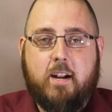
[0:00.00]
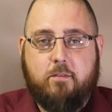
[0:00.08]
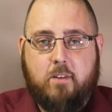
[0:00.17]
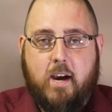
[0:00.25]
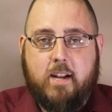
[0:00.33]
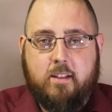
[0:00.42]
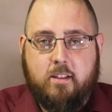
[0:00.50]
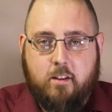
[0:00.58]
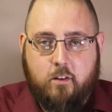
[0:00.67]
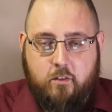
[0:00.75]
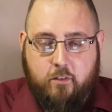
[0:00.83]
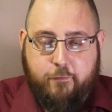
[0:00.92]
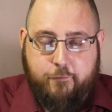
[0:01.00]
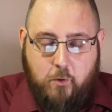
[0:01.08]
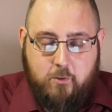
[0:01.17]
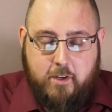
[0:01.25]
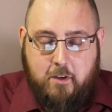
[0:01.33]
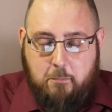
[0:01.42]
have gotten the
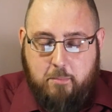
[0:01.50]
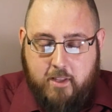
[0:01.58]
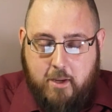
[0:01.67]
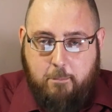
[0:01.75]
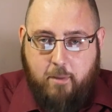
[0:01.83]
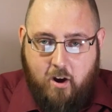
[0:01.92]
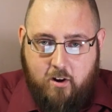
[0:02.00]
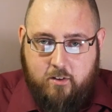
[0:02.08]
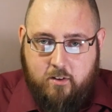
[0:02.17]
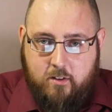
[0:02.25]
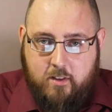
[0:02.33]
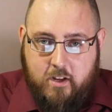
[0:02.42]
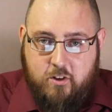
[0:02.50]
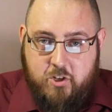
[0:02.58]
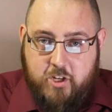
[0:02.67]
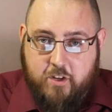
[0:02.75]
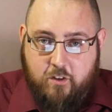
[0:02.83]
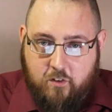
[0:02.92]
full and complete pardon that
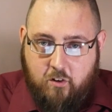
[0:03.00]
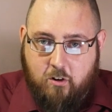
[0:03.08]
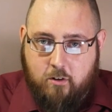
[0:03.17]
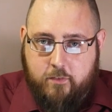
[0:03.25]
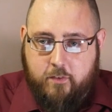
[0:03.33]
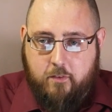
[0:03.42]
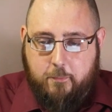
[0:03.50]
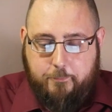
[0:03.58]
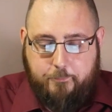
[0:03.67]
she deserves.